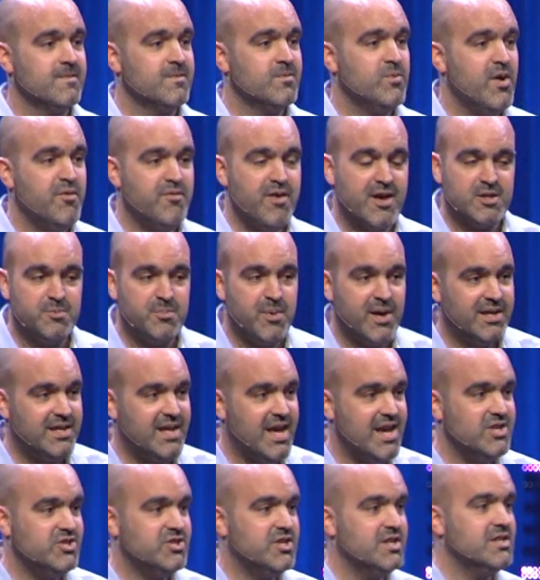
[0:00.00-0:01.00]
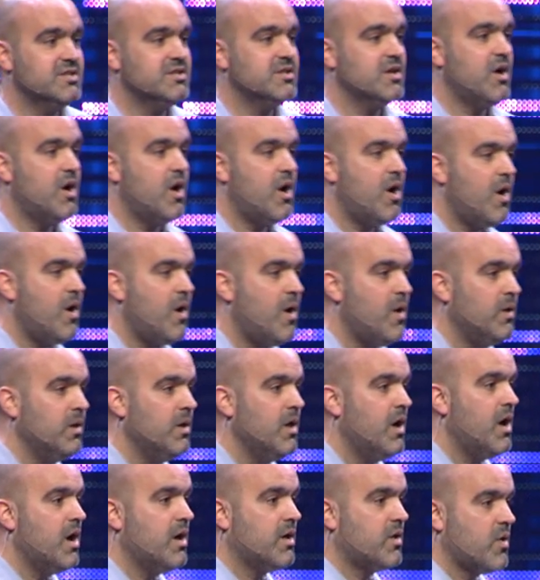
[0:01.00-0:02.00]
We have expectations
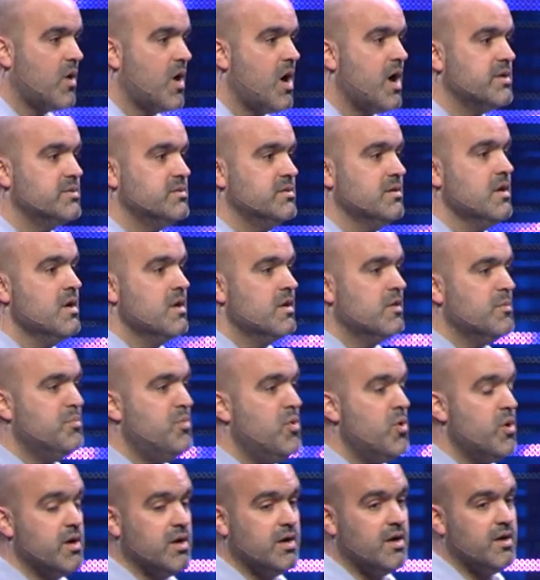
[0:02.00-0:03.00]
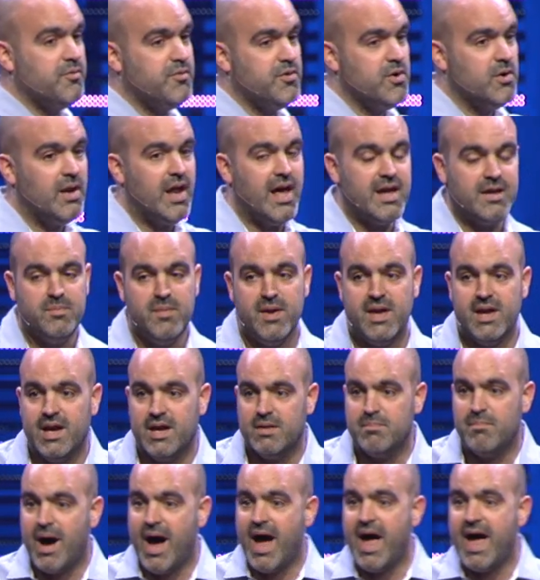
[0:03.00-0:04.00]
all across the board. And if you're like me,
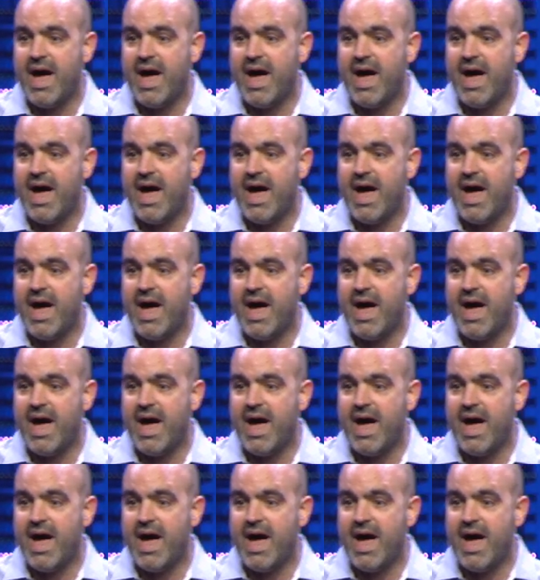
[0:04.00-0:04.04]
in my